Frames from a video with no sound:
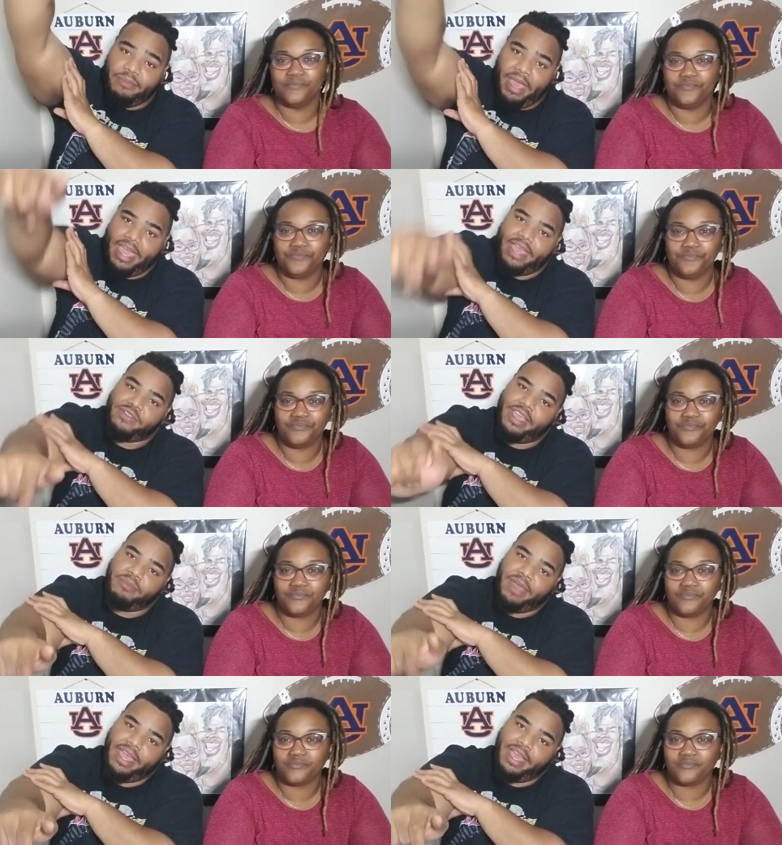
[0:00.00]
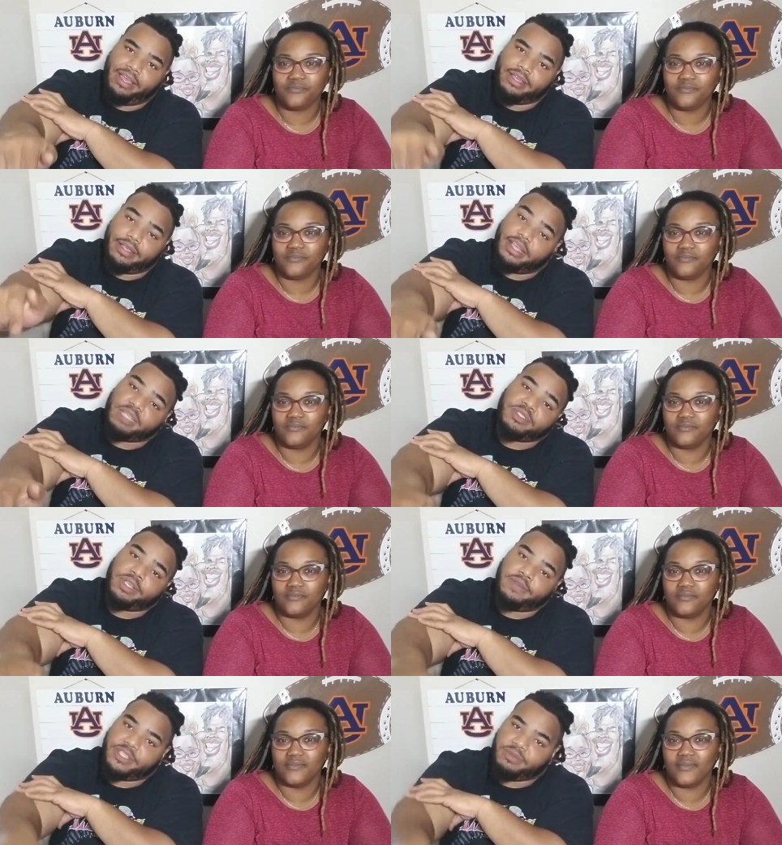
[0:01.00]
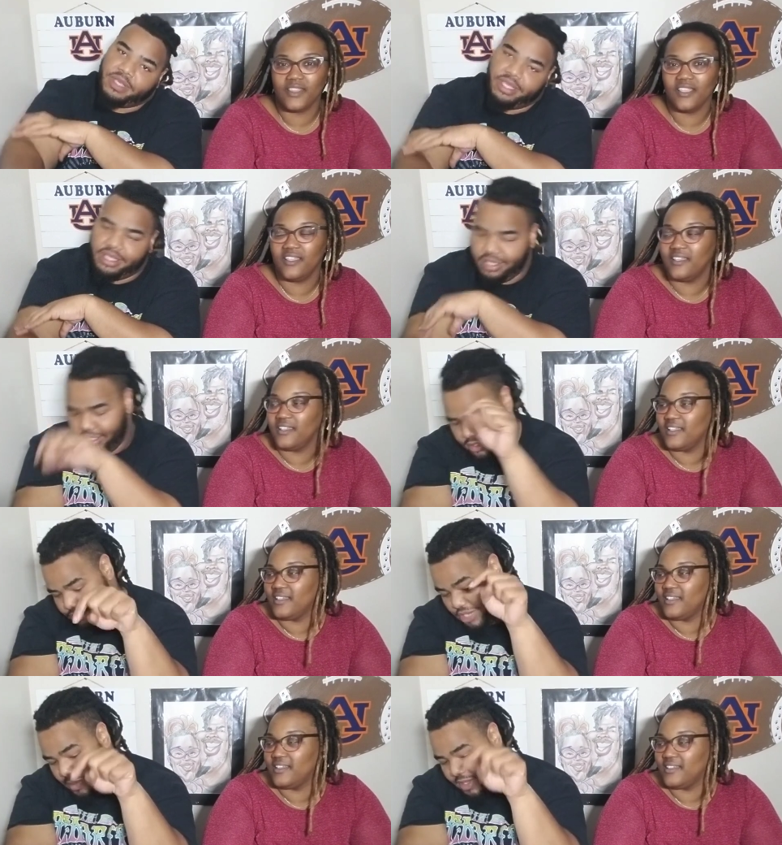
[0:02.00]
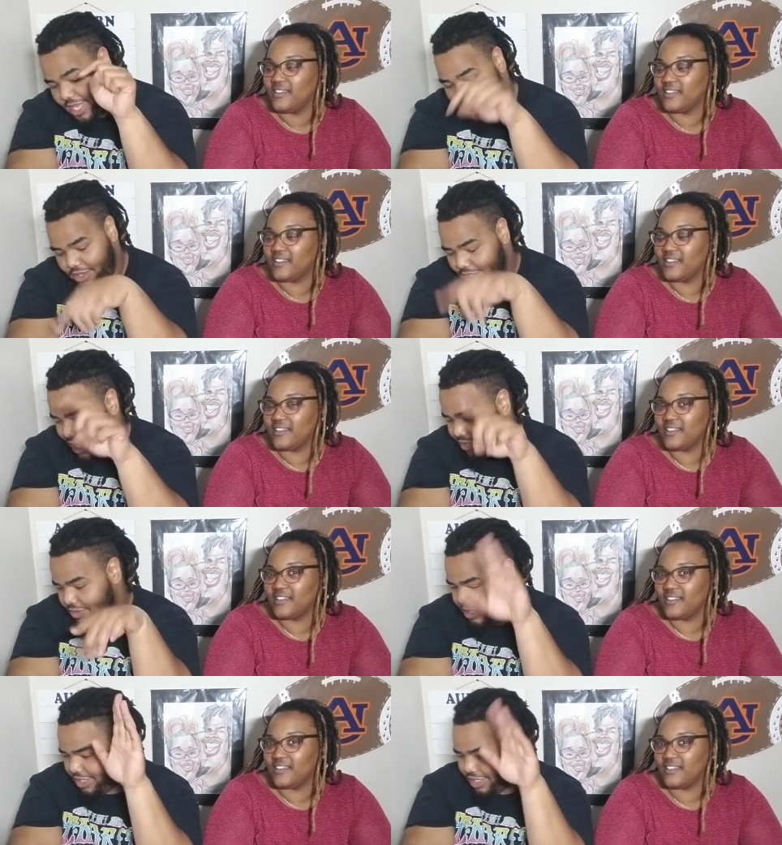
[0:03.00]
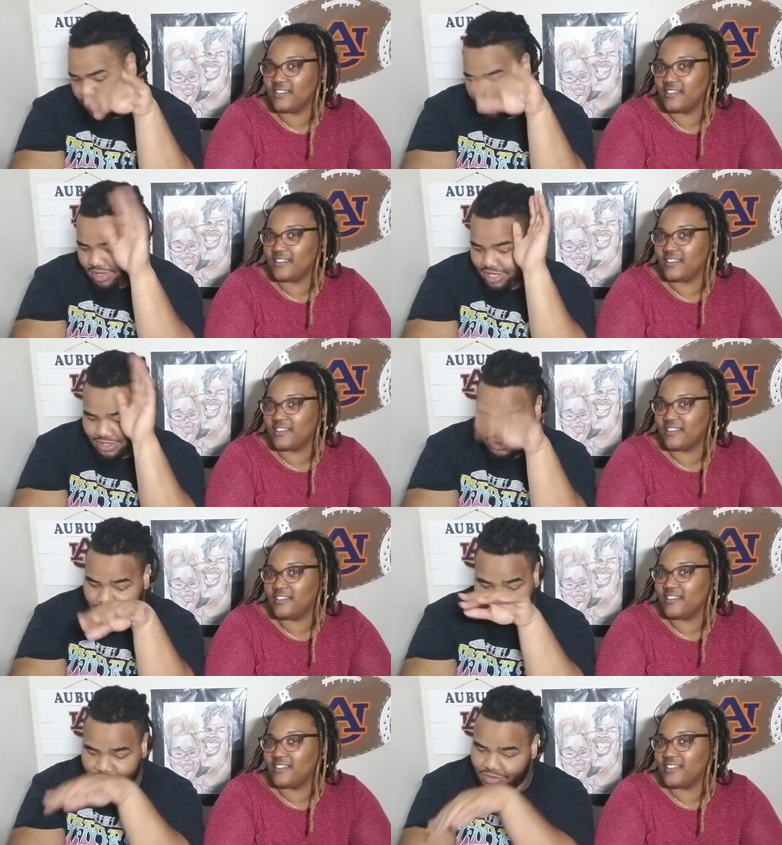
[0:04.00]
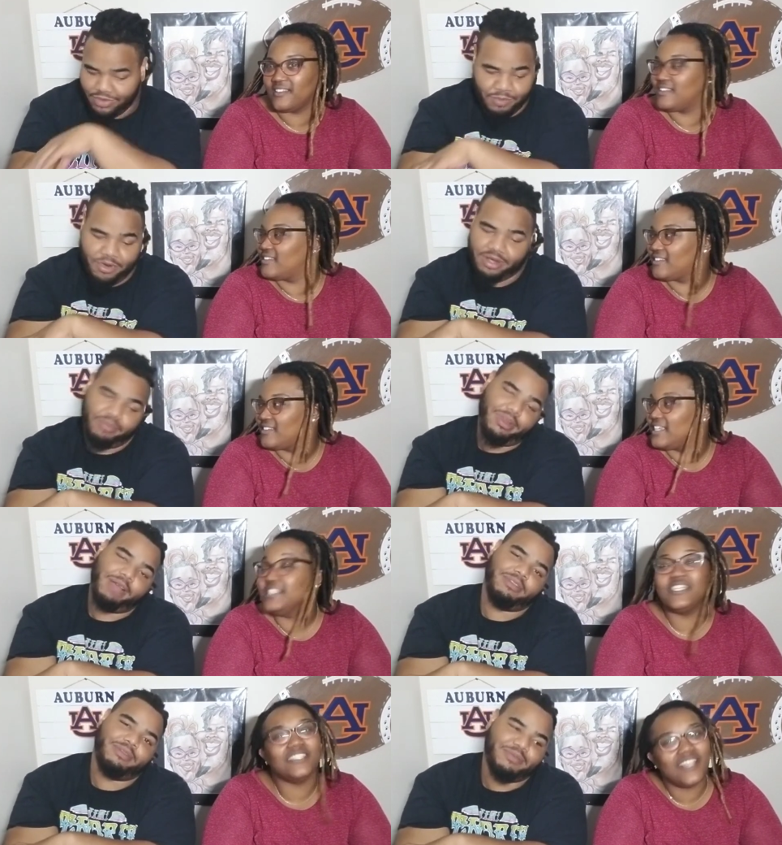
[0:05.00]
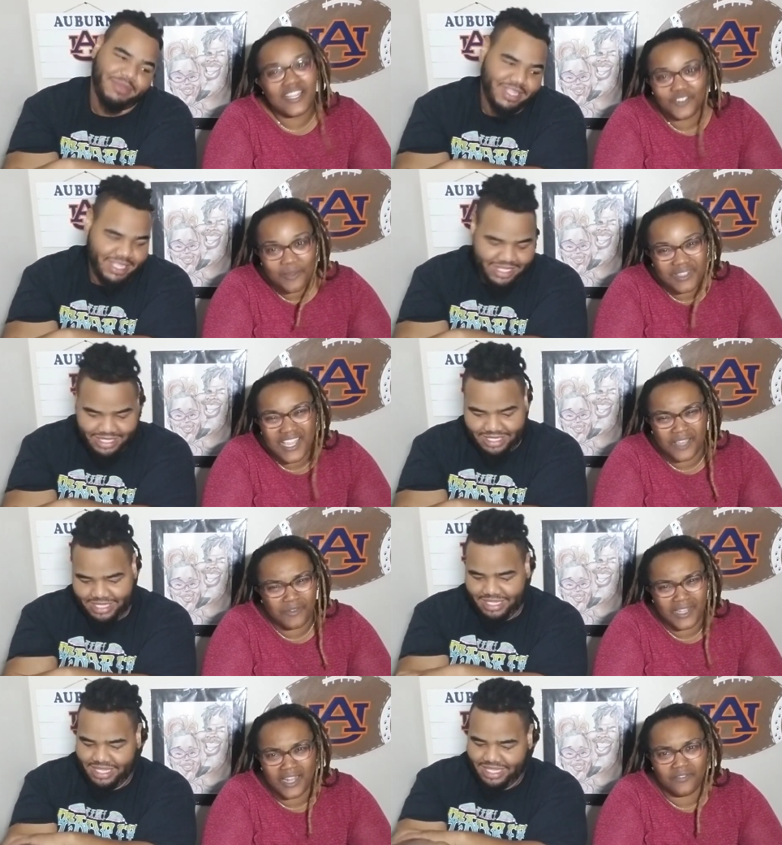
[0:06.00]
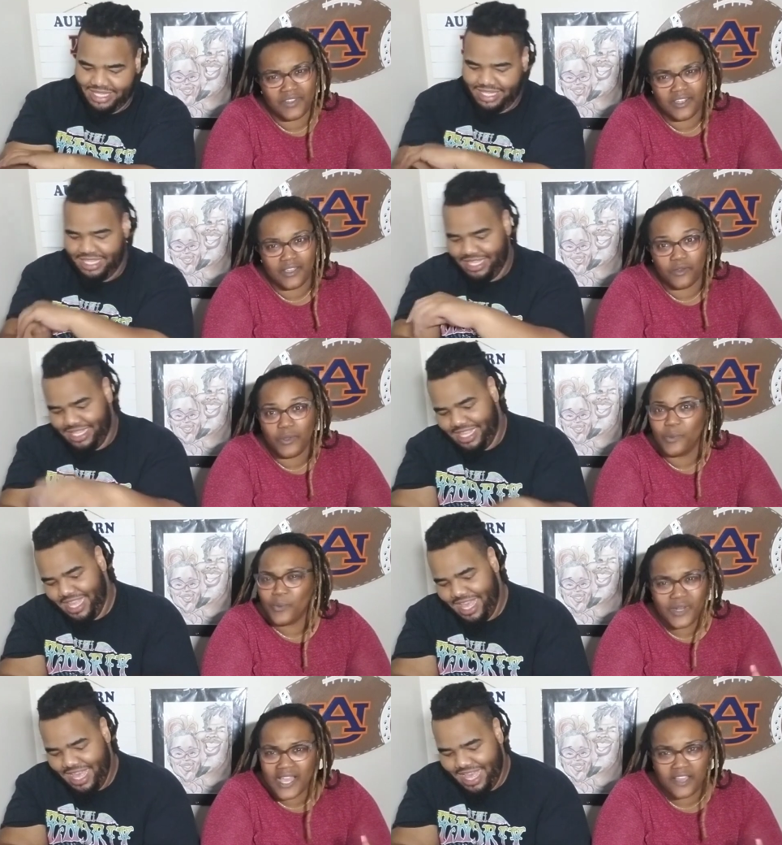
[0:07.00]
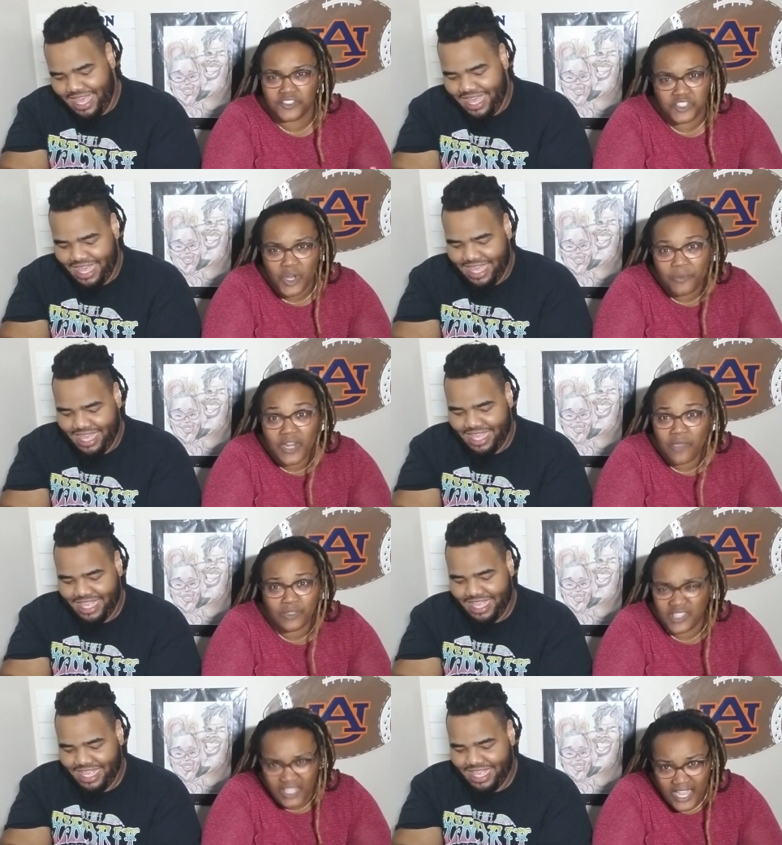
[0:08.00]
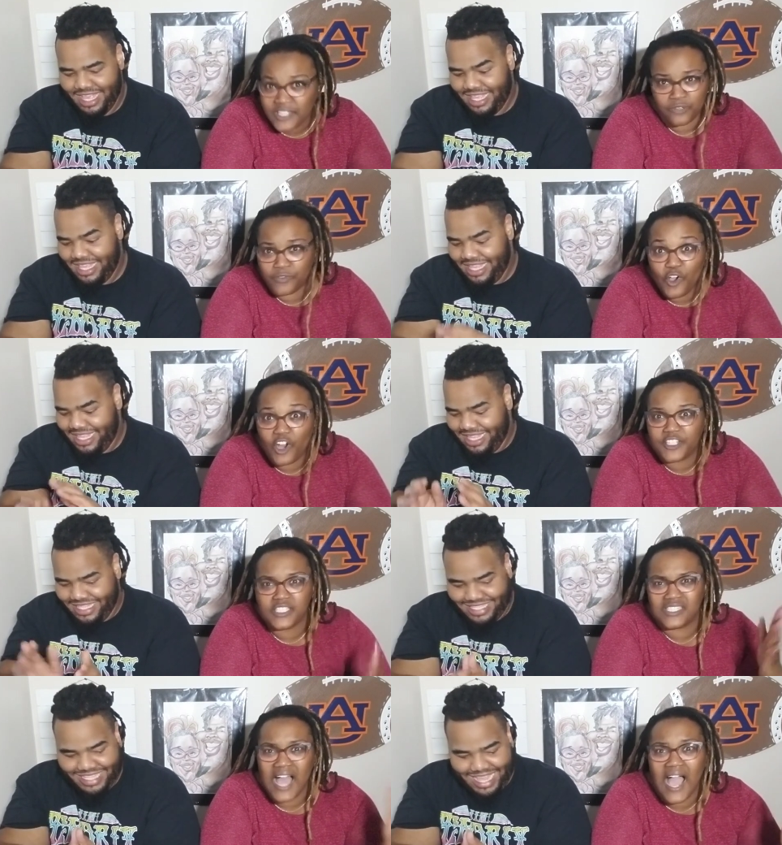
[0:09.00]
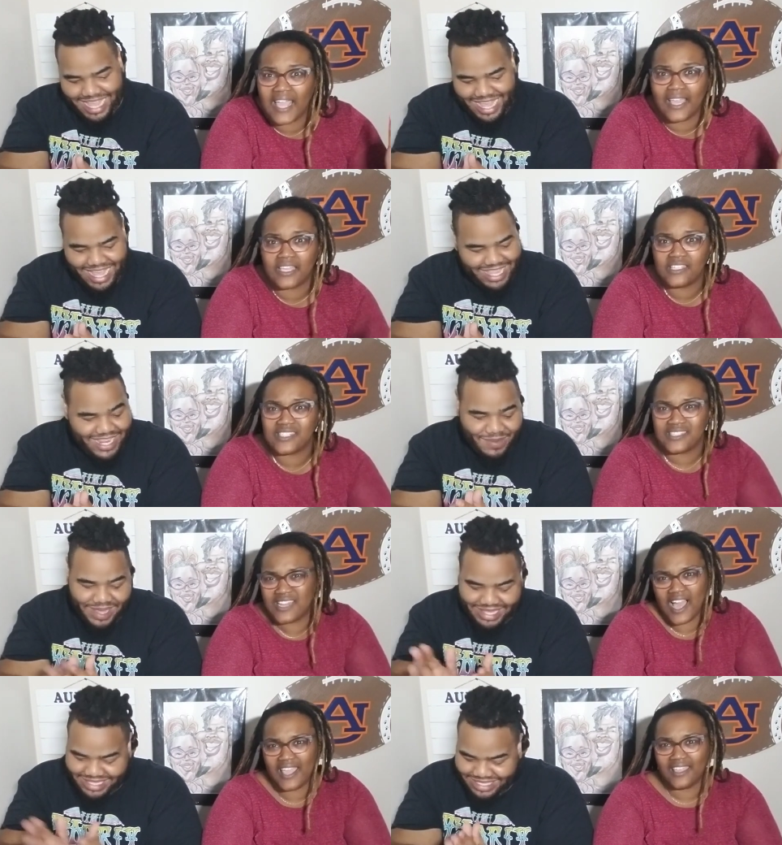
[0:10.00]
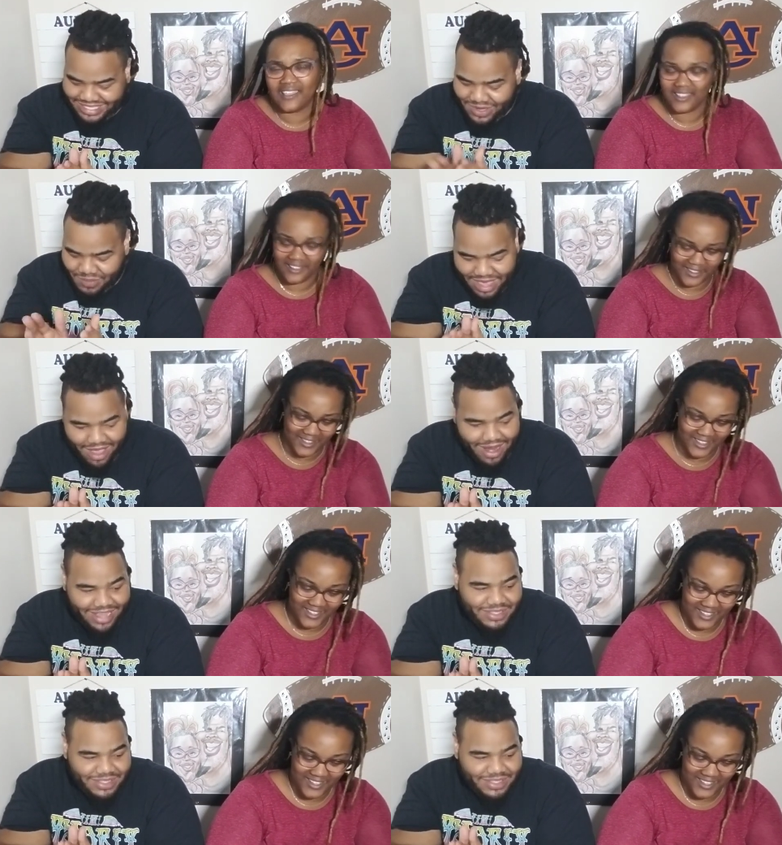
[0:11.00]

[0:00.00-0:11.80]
Speaker 1: bad, you hate bad because I'm a service, man. Drop a like, you got to, bro. Otherwise, you, you are part of the problem. And just
Speaker 2: and drop a like if you like the video. We we're uh, not gonna uh, discriminate with the likes so far. Just like, uh,
Speaker 1: just anyway. like. So man, all right.